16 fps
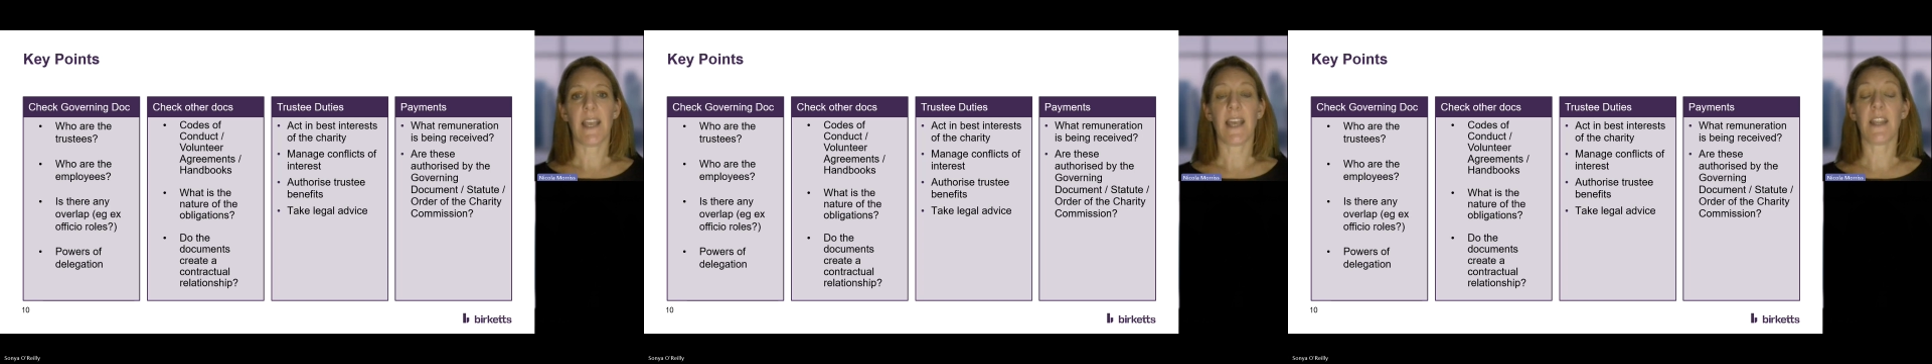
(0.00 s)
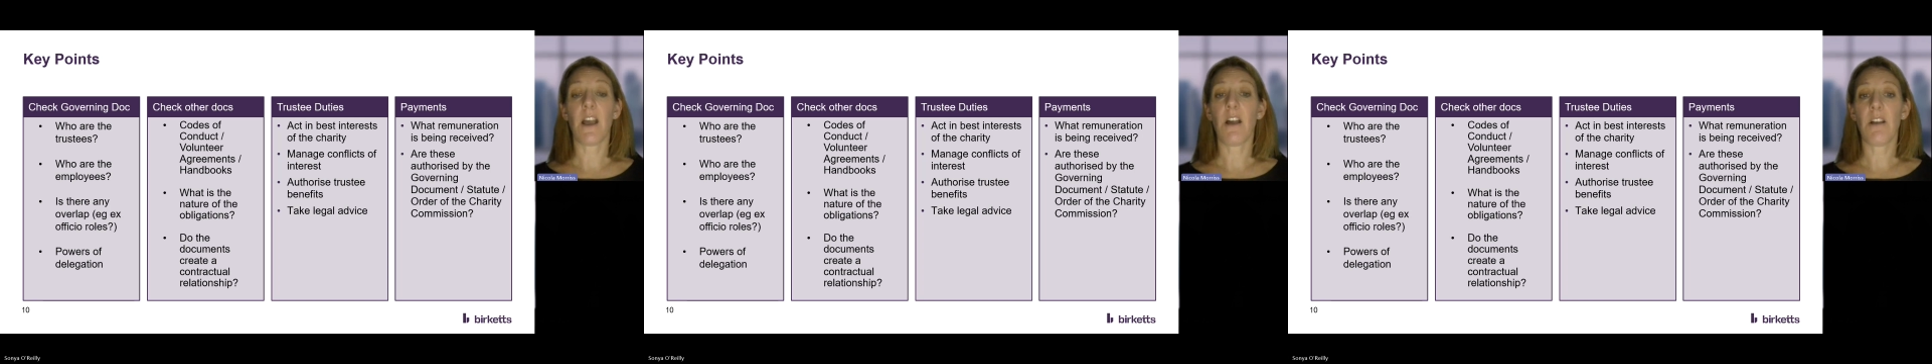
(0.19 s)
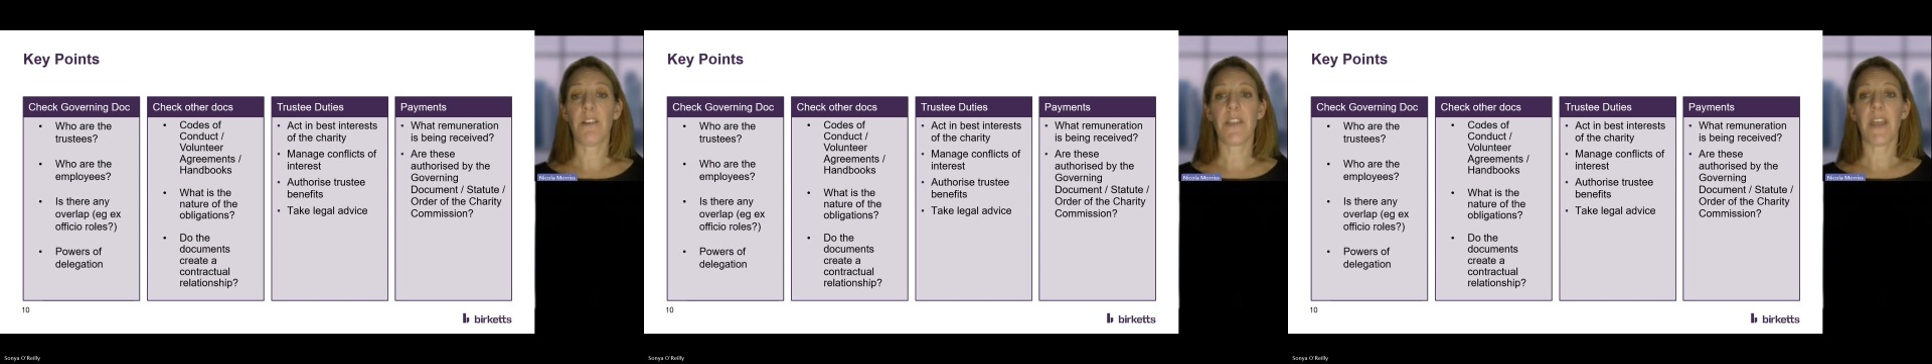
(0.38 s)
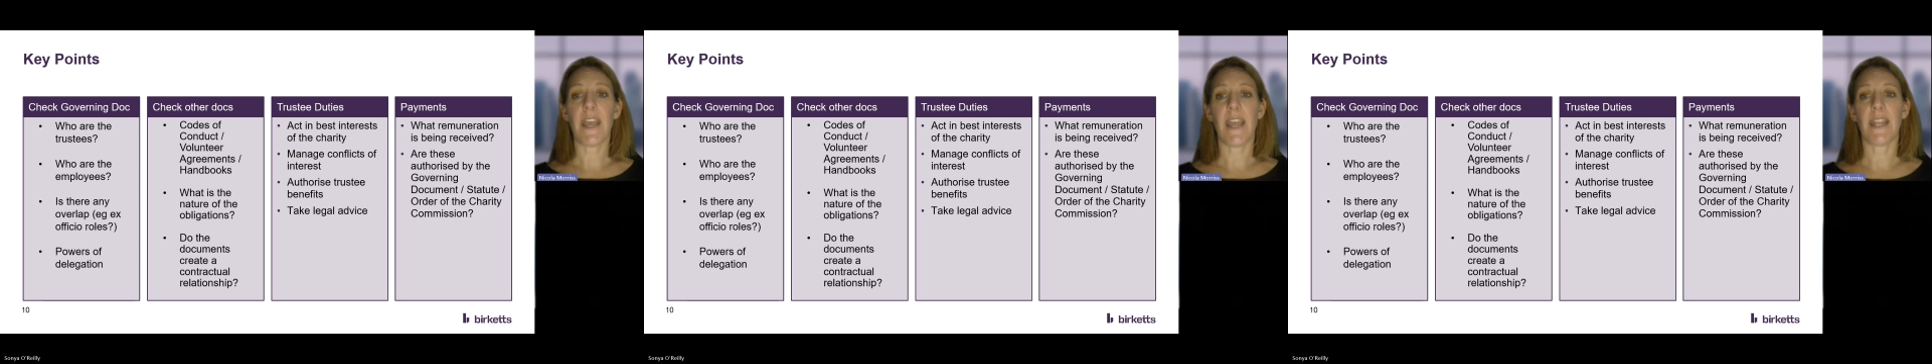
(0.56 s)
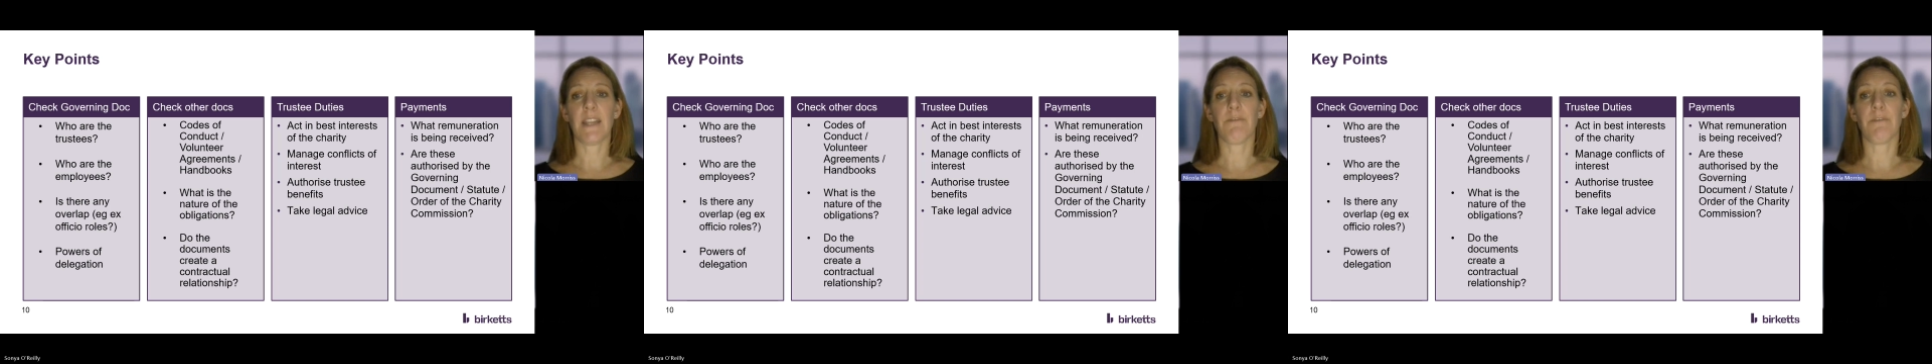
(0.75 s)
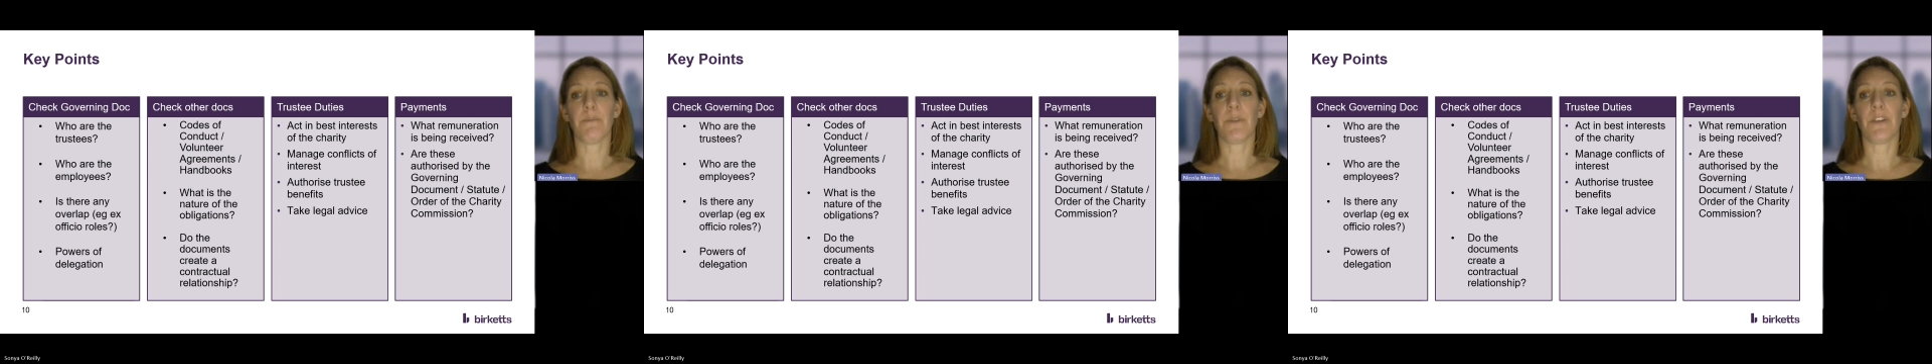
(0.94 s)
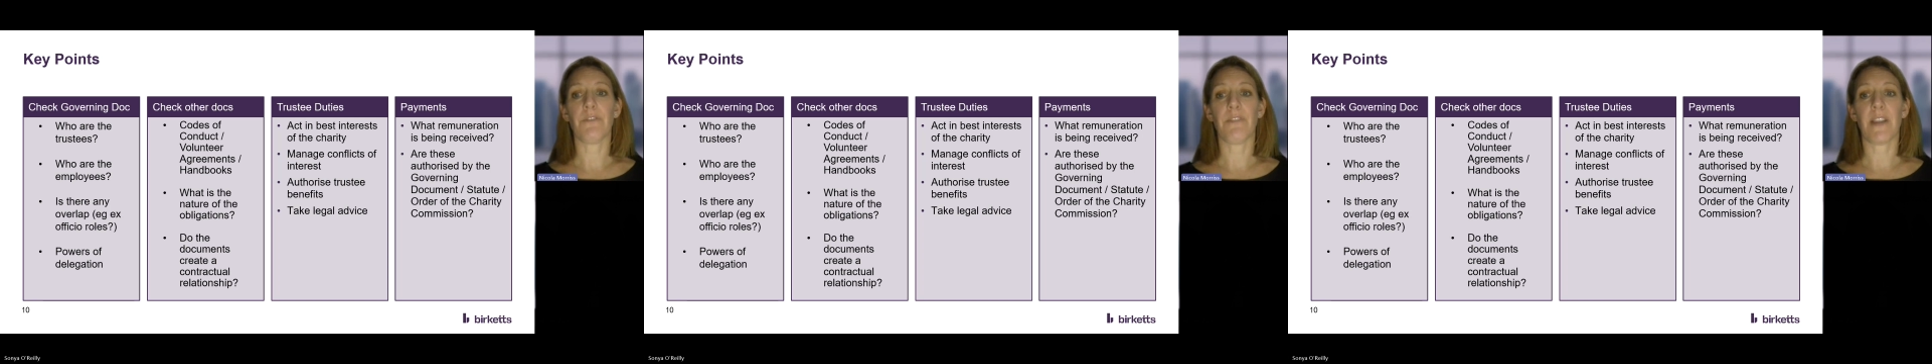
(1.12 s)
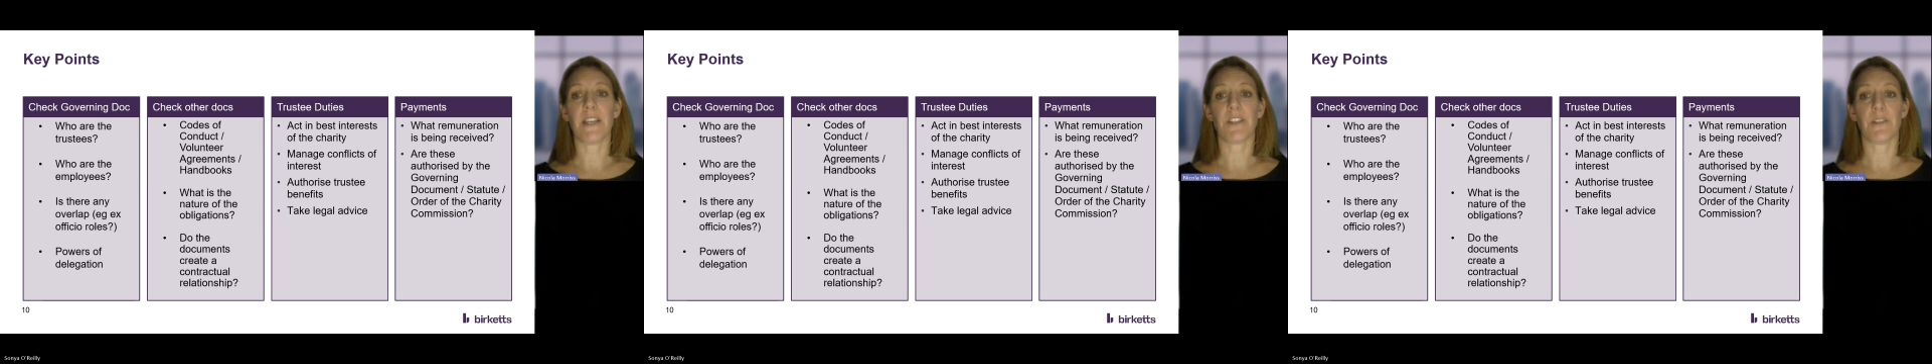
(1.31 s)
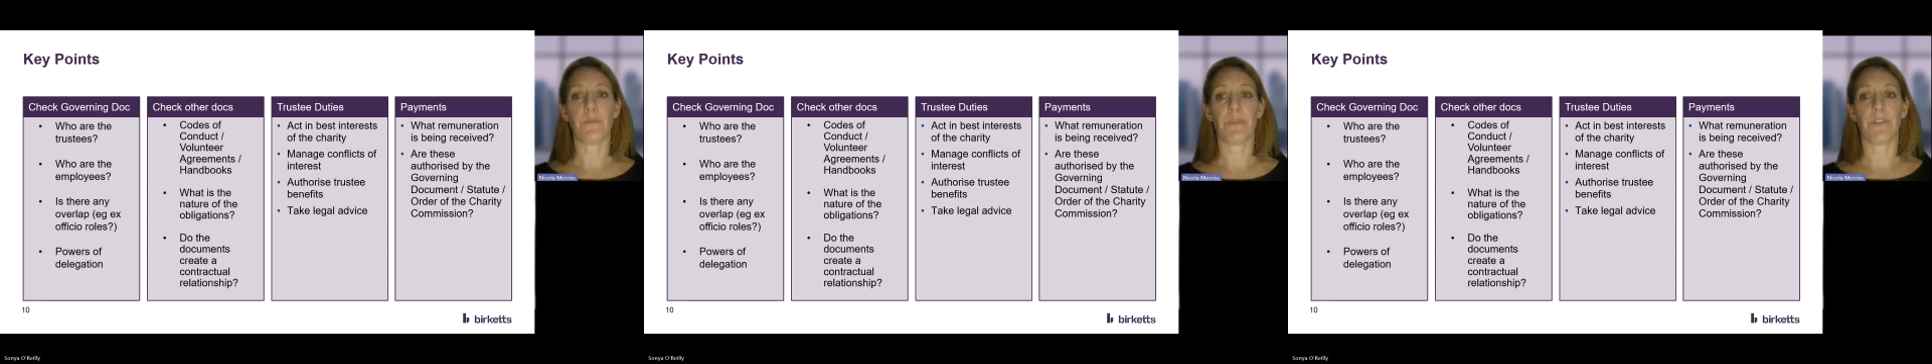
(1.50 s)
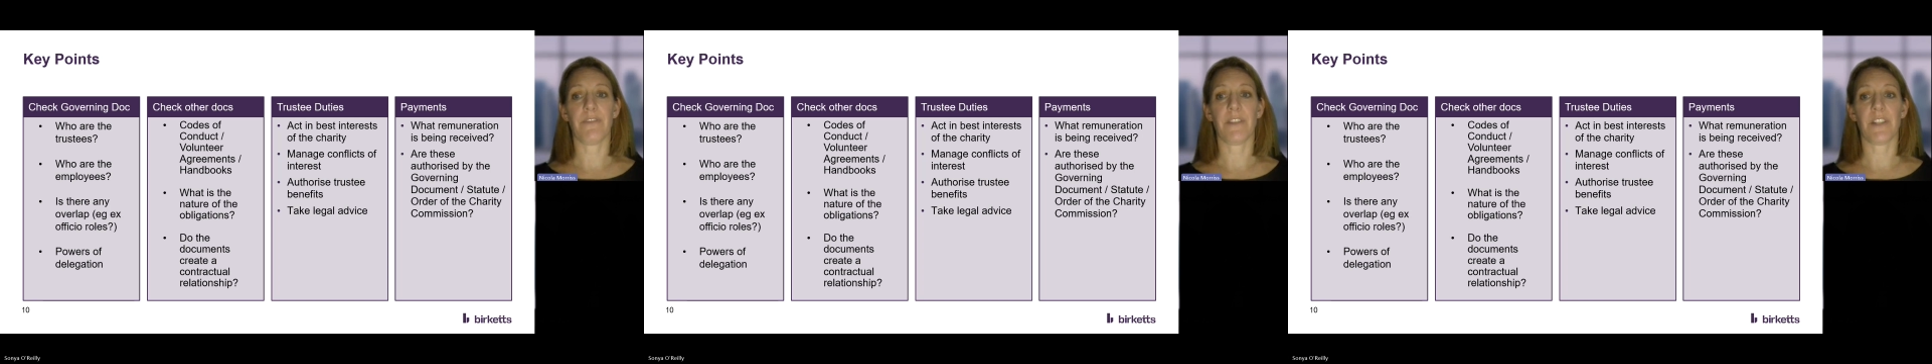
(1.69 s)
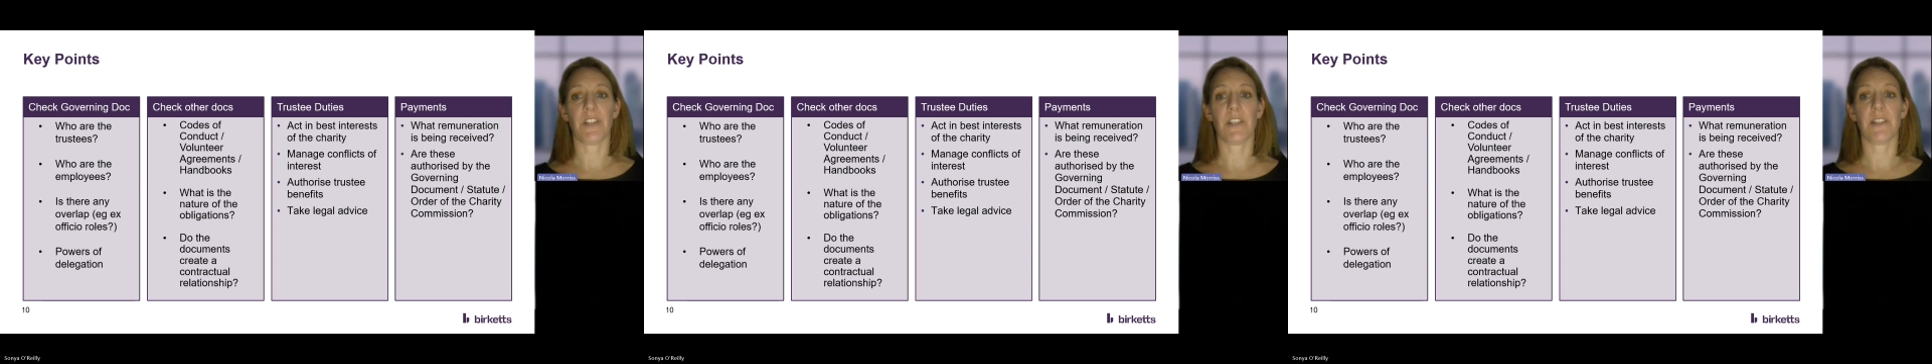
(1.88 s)
And are there any remuneration
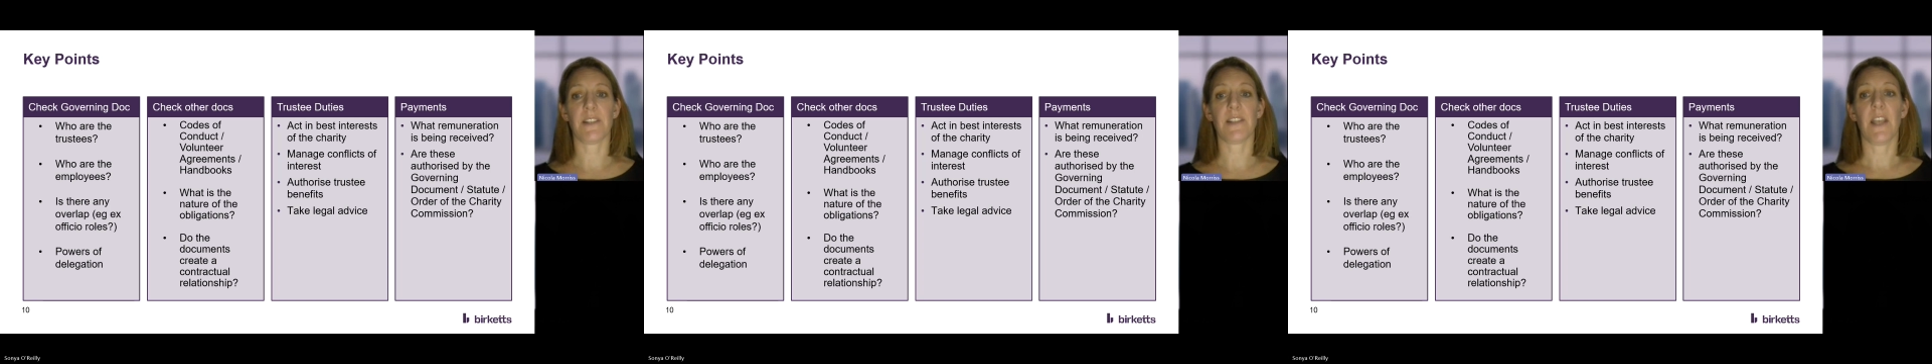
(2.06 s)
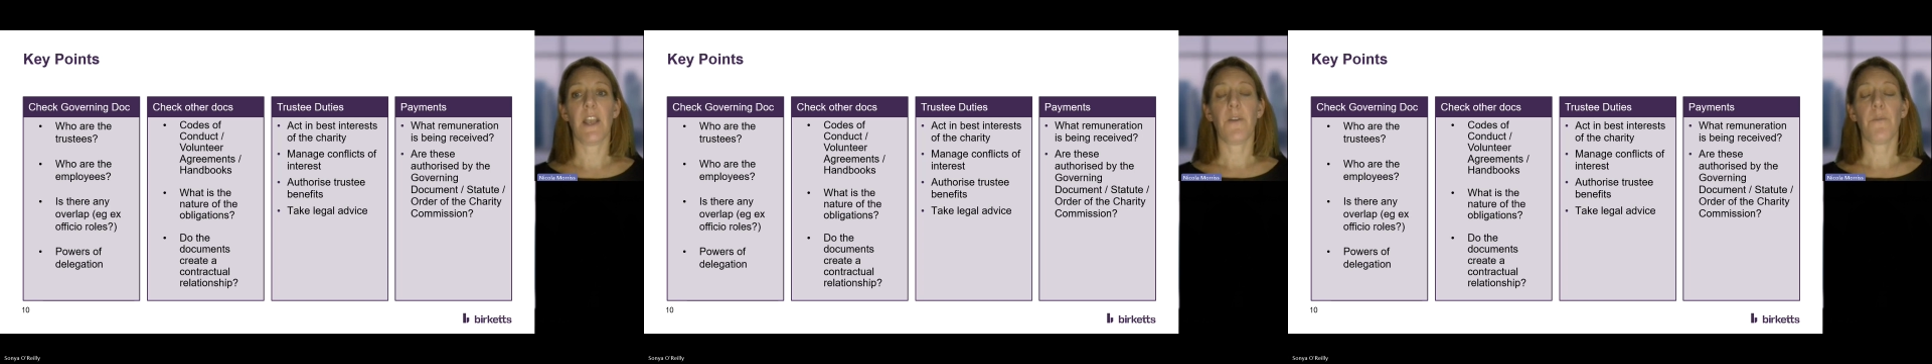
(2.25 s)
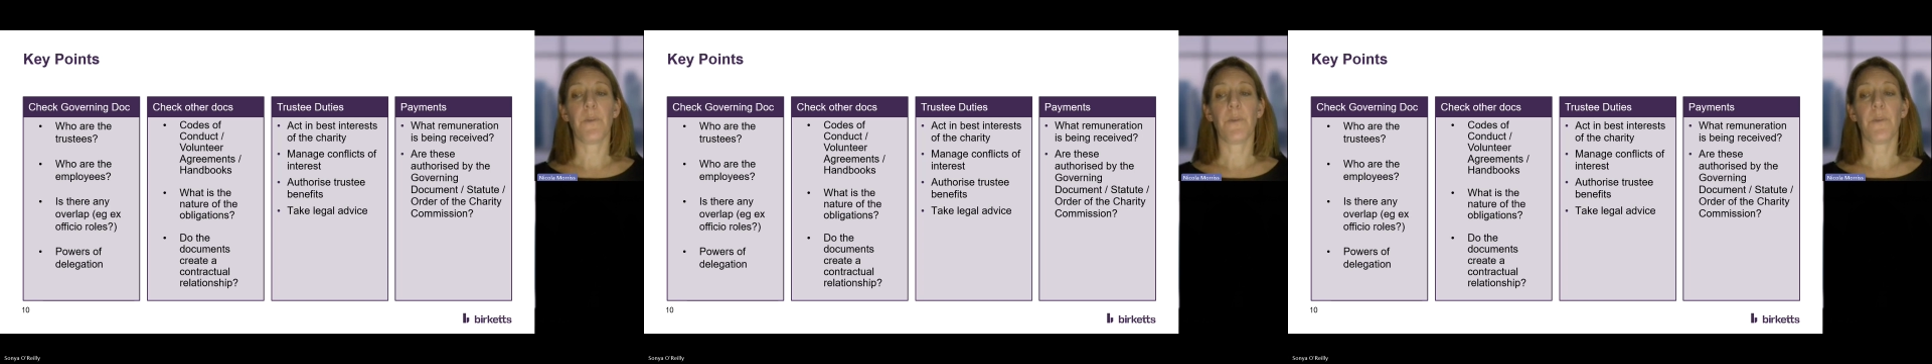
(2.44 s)
provisions